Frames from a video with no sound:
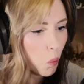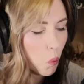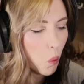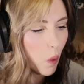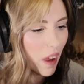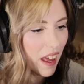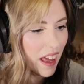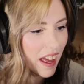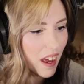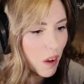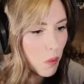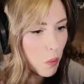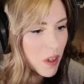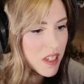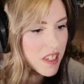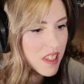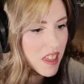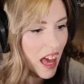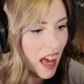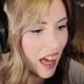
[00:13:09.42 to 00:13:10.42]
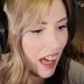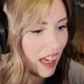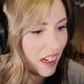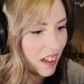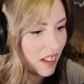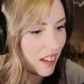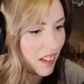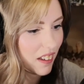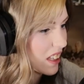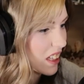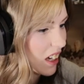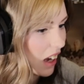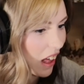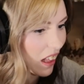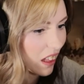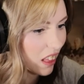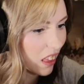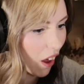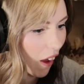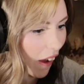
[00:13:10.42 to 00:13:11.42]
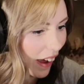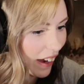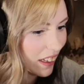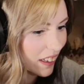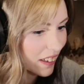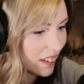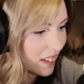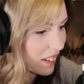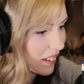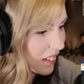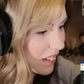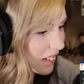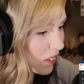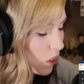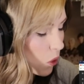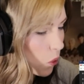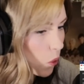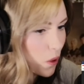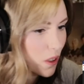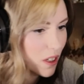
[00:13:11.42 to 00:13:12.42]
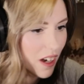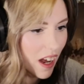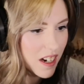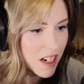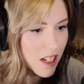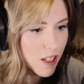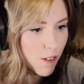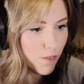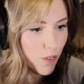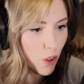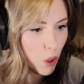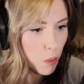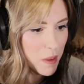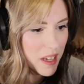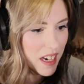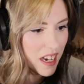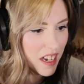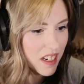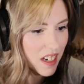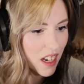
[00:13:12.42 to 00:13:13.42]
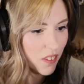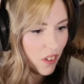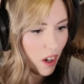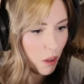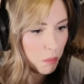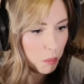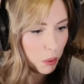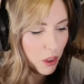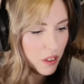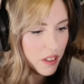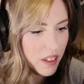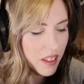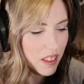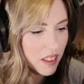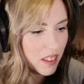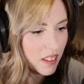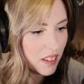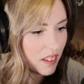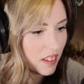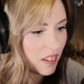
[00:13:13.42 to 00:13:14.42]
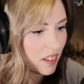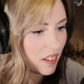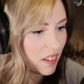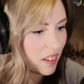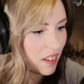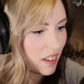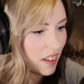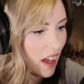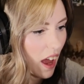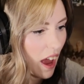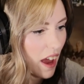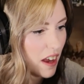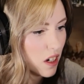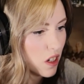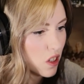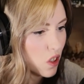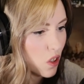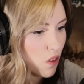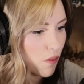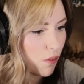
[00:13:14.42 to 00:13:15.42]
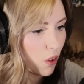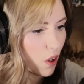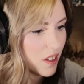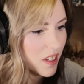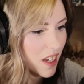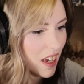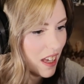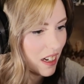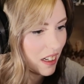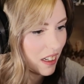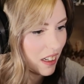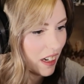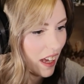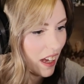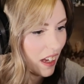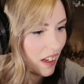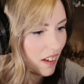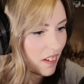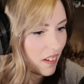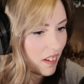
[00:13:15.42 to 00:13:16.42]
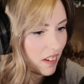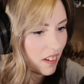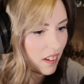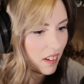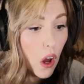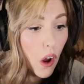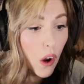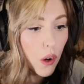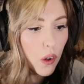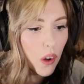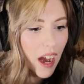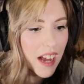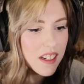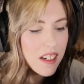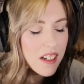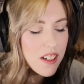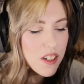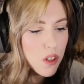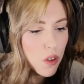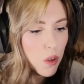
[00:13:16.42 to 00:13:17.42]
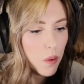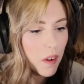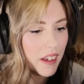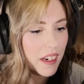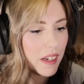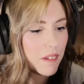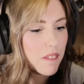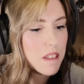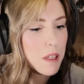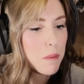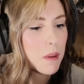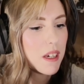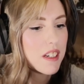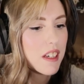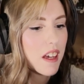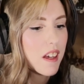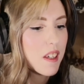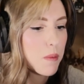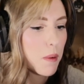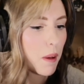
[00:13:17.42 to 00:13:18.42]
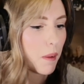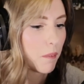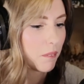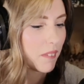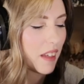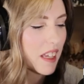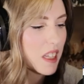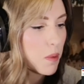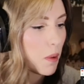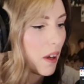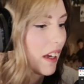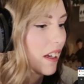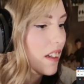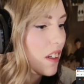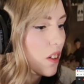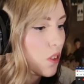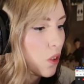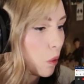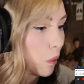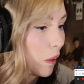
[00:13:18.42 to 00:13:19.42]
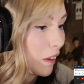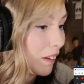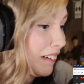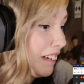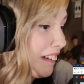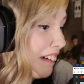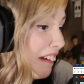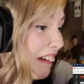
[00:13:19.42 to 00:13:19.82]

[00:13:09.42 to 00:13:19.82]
Where was that? Did I lie? Or did I just film it and never upload it and forgot to edit it out? No, I did do one. It was a BTS one. That's why I didn't do well.